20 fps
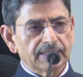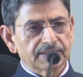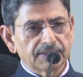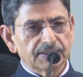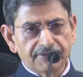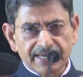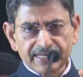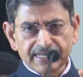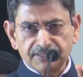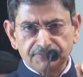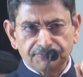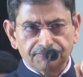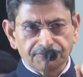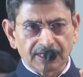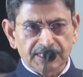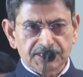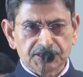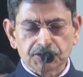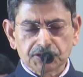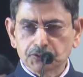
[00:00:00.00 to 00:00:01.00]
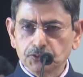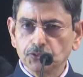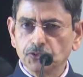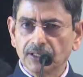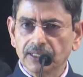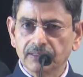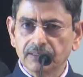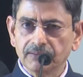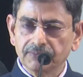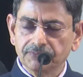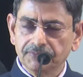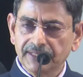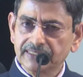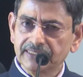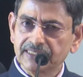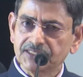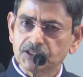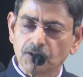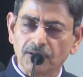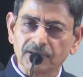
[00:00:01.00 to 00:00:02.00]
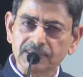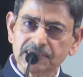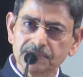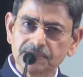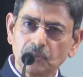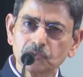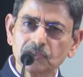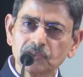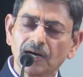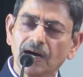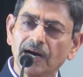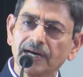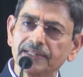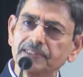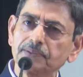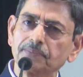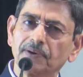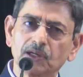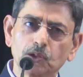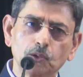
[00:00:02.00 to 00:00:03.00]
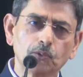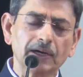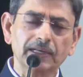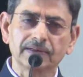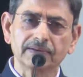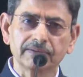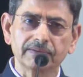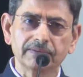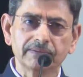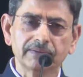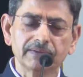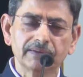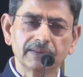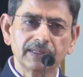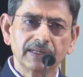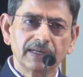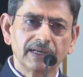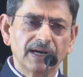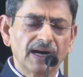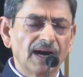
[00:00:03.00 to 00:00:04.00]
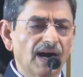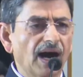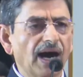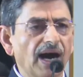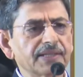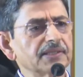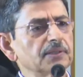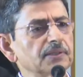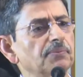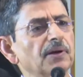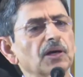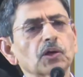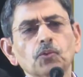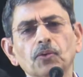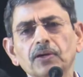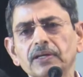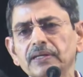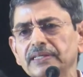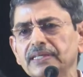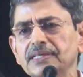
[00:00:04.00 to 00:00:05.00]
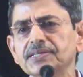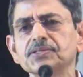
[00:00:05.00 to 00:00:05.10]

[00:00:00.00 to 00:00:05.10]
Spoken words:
The very first kural, when it talks about Adi Bhagavan, Adi Bhagavan